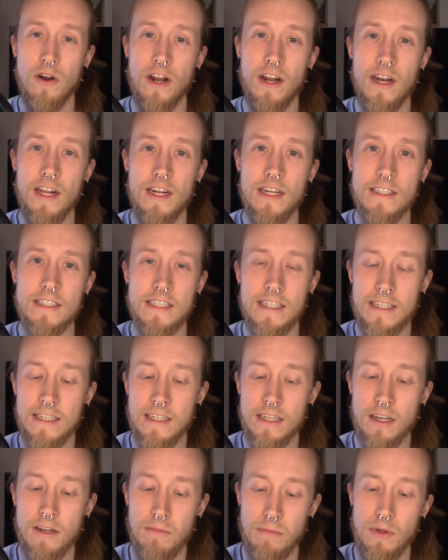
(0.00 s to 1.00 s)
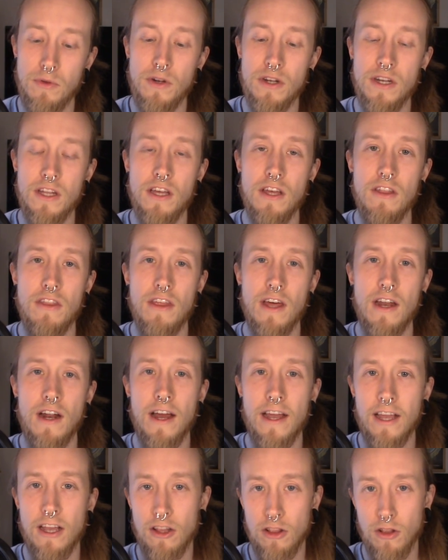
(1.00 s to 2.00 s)
and it's in community that
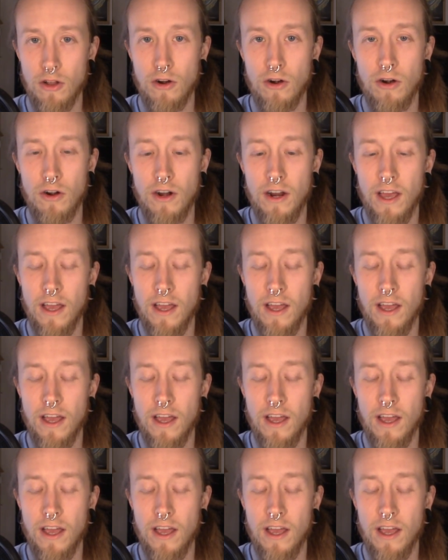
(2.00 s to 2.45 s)
I can learn,